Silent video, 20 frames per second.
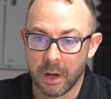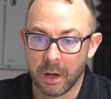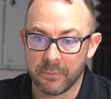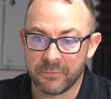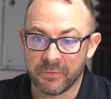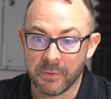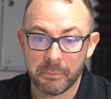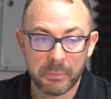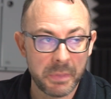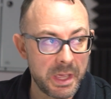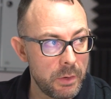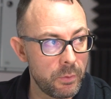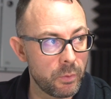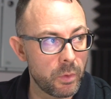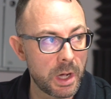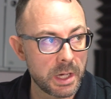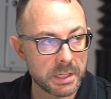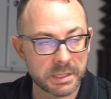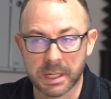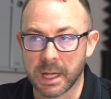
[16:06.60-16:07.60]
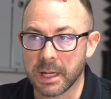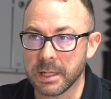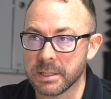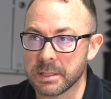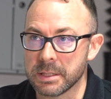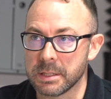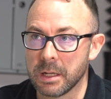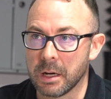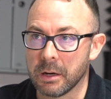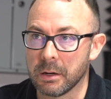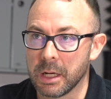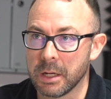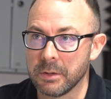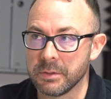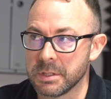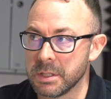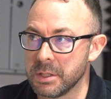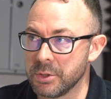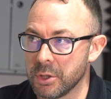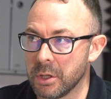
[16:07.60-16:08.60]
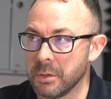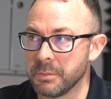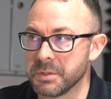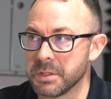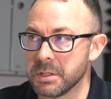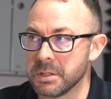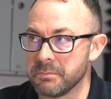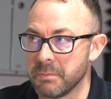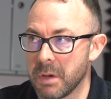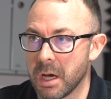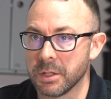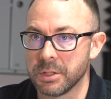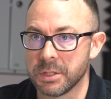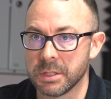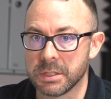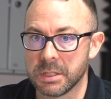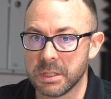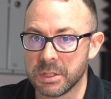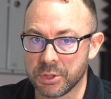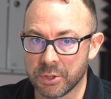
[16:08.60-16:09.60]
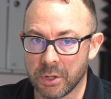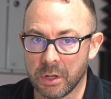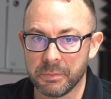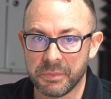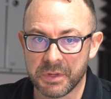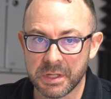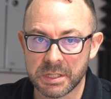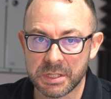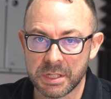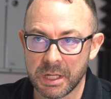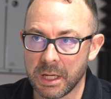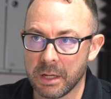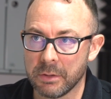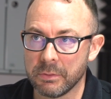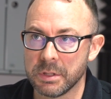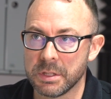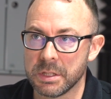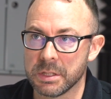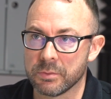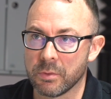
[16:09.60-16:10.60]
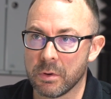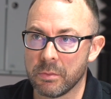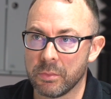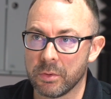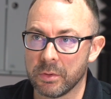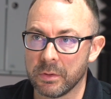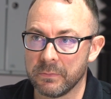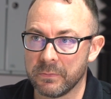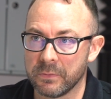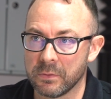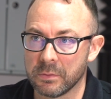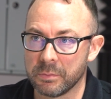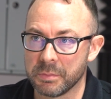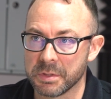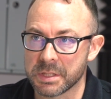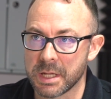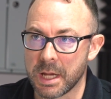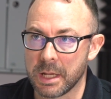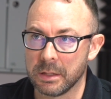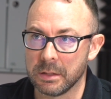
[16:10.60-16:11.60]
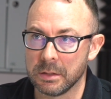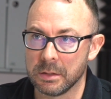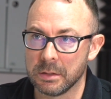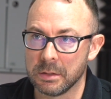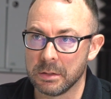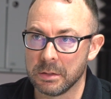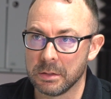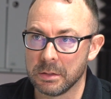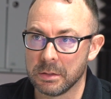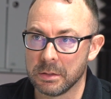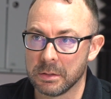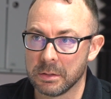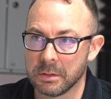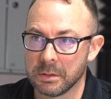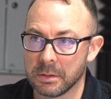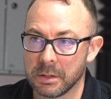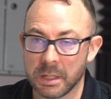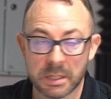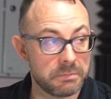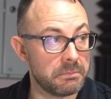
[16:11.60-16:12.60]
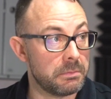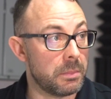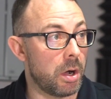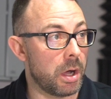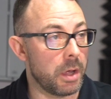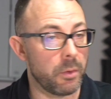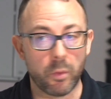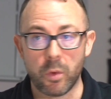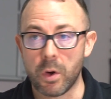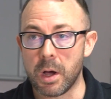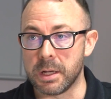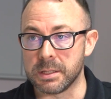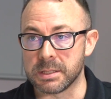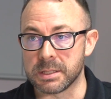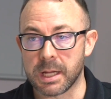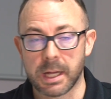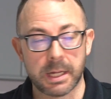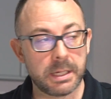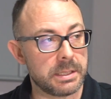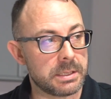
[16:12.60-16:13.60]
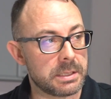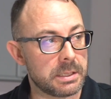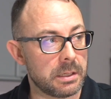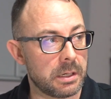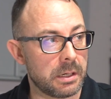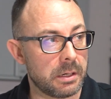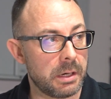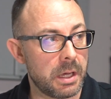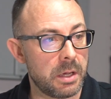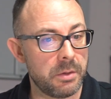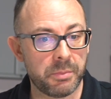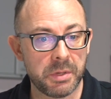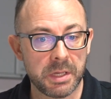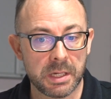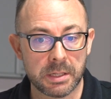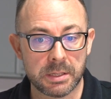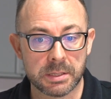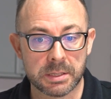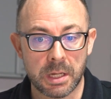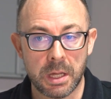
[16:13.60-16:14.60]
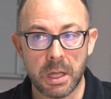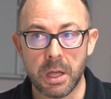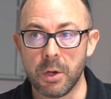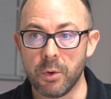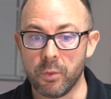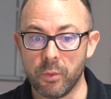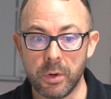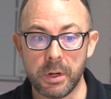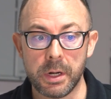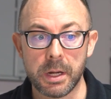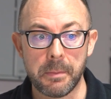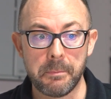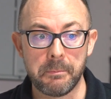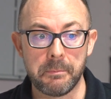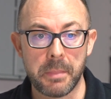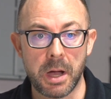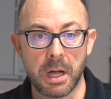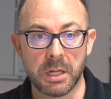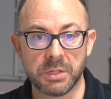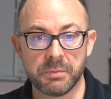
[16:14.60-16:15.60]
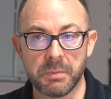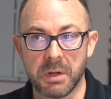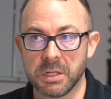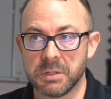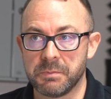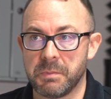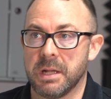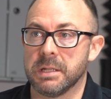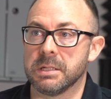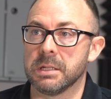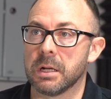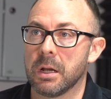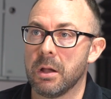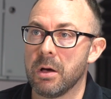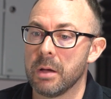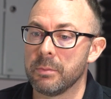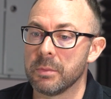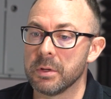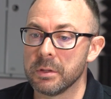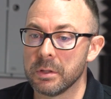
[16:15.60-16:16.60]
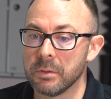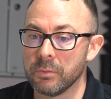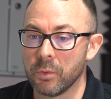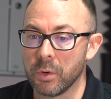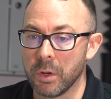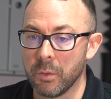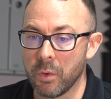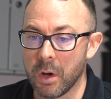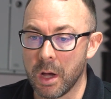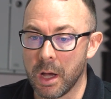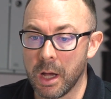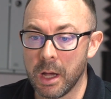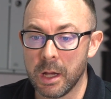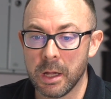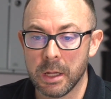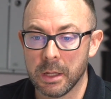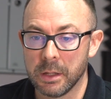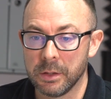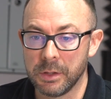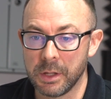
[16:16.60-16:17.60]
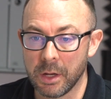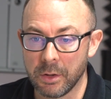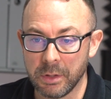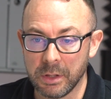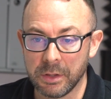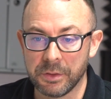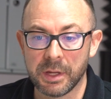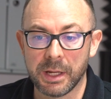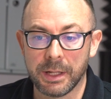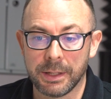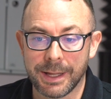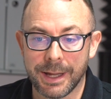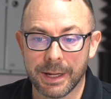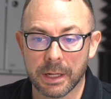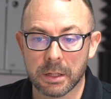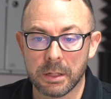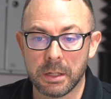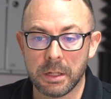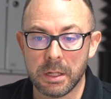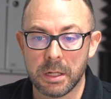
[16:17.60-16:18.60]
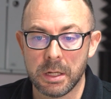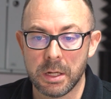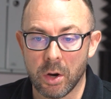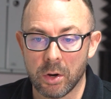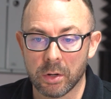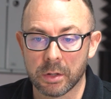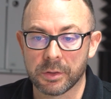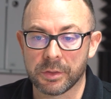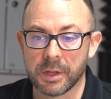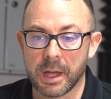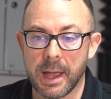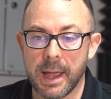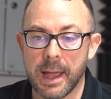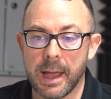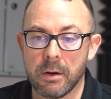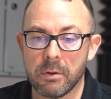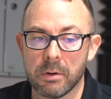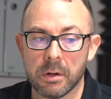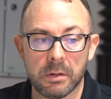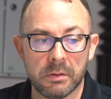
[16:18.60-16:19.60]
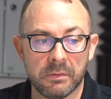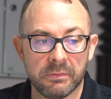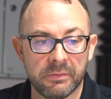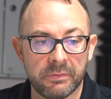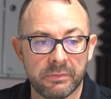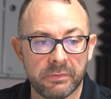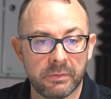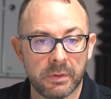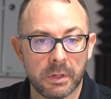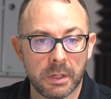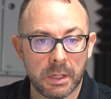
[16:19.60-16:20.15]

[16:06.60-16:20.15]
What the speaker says: for me, worst case scenario is it drops as much as it's dropped this year, which is 1.4%. That's my worst case scenario, because we're in a much, much better climate than we were. The only thing that can knock that out of